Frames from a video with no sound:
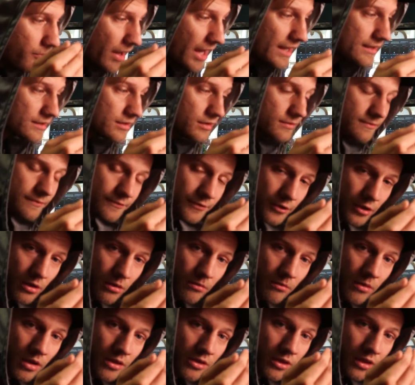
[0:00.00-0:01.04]
backed up
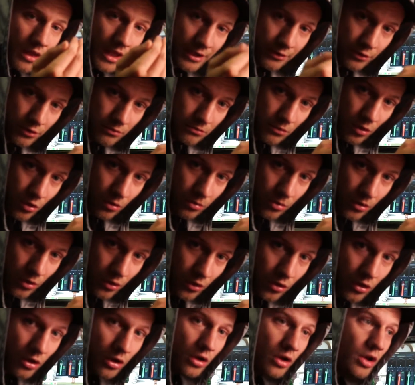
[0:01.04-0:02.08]
from the Lightroom
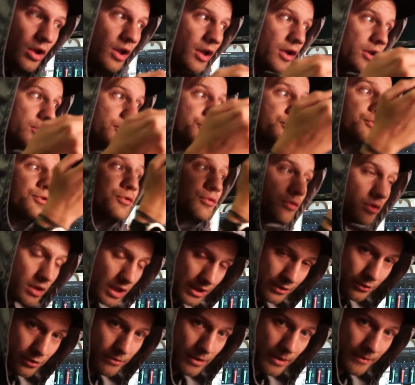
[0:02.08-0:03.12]
Mobile to the
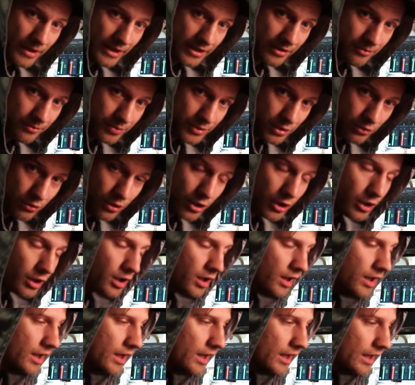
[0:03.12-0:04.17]
Lightroom on my
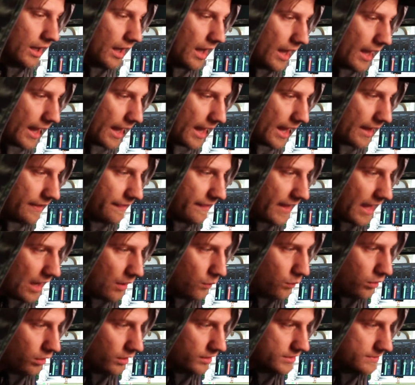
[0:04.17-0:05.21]
computer. And
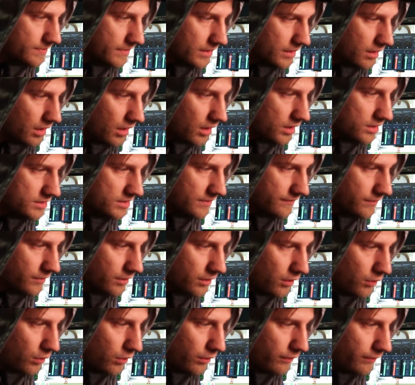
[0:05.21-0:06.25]
that works because if you
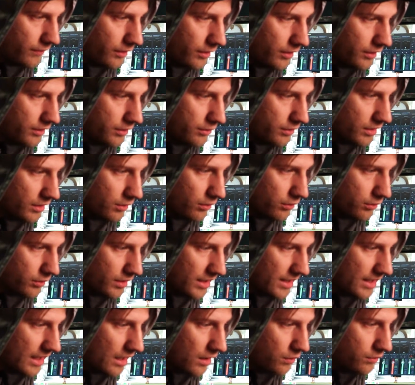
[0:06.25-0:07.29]
go over, you can go to
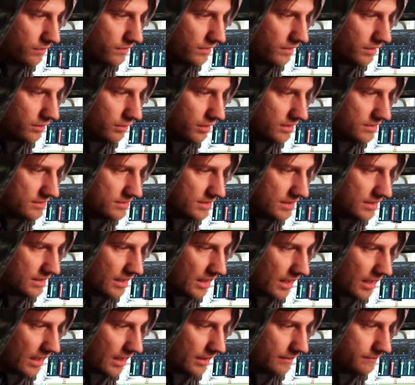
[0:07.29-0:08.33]
account and you can see
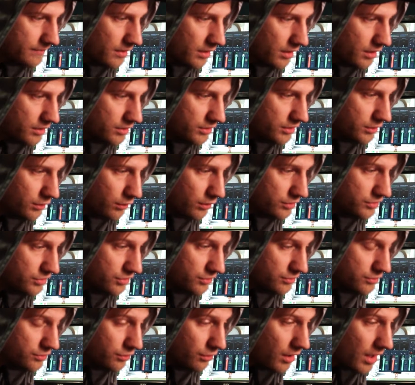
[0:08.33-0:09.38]
that I am you're
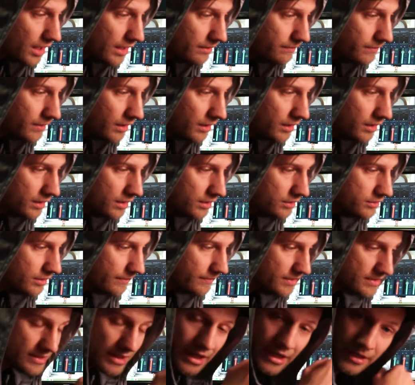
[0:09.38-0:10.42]
subscribed.
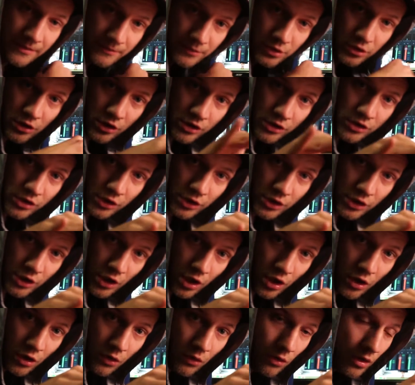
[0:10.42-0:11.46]
That means I am good to
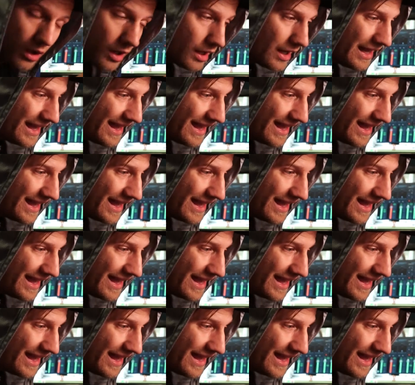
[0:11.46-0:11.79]
go.